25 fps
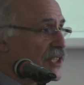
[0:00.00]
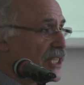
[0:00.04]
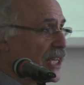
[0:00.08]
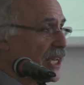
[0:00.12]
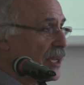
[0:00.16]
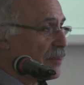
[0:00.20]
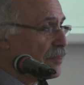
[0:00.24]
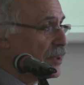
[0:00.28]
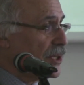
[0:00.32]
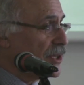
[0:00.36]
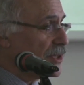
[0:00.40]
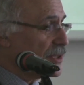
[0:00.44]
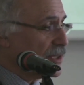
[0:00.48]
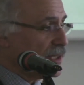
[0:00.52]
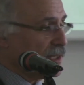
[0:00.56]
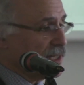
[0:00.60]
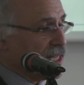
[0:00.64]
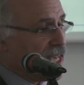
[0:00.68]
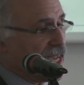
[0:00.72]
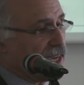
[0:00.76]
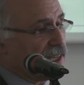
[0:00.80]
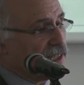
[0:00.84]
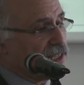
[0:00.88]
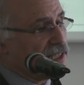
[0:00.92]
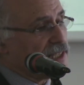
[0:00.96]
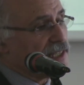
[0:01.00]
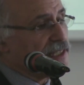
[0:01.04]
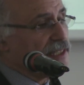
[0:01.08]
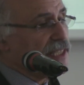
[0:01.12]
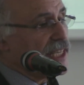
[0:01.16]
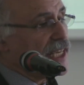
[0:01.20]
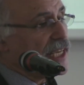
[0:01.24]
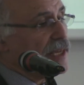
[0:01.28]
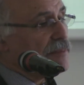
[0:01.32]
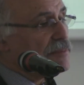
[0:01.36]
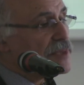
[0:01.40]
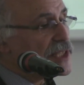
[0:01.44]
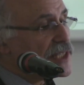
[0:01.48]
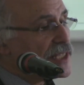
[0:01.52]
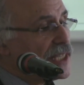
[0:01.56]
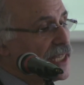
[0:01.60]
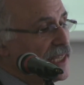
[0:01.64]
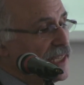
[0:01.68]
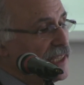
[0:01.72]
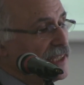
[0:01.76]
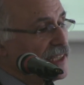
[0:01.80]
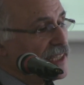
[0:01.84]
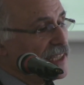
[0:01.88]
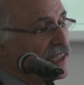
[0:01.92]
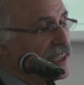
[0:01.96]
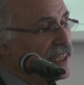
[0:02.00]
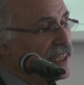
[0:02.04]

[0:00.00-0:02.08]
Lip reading: to say a person lacks DMC.